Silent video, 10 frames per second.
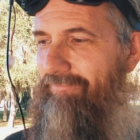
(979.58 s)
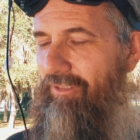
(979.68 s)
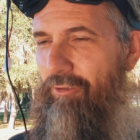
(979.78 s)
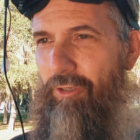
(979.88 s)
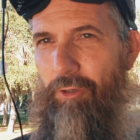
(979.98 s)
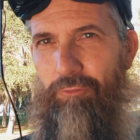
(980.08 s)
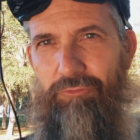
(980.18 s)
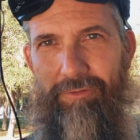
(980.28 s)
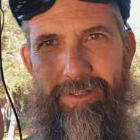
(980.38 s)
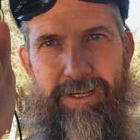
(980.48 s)

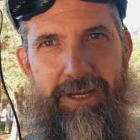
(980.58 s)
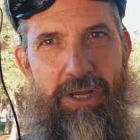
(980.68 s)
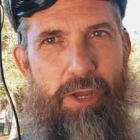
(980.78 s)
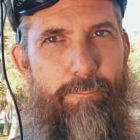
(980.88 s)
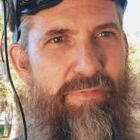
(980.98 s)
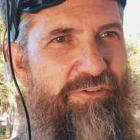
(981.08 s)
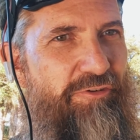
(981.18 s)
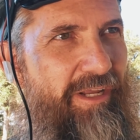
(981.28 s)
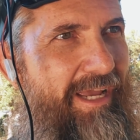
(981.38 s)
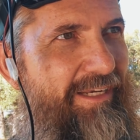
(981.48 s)
kudos,
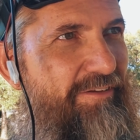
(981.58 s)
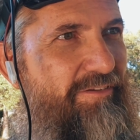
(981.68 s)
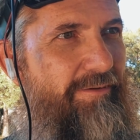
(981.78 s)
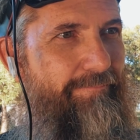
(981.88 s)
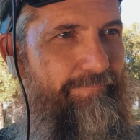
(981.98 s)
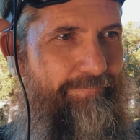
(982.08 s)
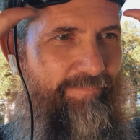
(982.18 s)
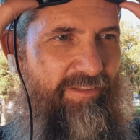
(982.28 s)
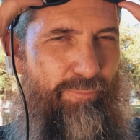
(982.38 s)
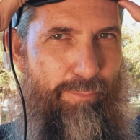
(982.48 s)
Mr. Yates.
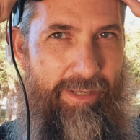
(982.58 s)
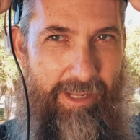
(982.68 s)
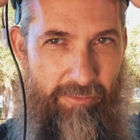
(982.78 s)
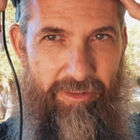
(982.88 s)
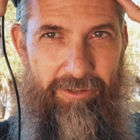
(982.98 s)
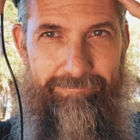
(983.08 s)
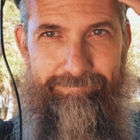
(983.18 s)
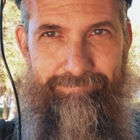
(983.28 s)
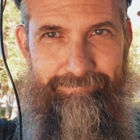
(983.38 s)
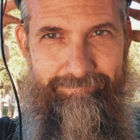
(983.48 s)
It's my buddy over there.
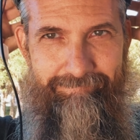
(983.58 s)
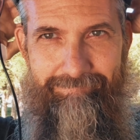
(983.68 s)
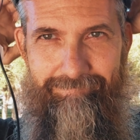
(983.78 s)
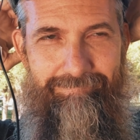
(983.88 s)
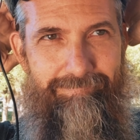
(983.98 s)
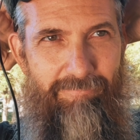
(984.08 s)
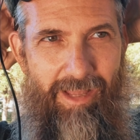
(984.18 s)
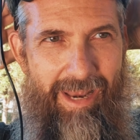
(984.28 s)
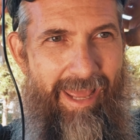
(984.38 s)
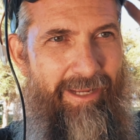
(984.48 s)

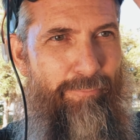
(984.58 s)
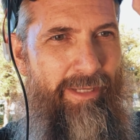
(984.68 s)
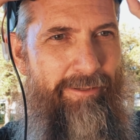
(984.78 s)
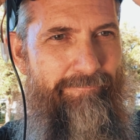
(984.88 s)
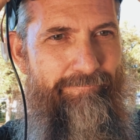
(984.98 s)
I like him, buddy.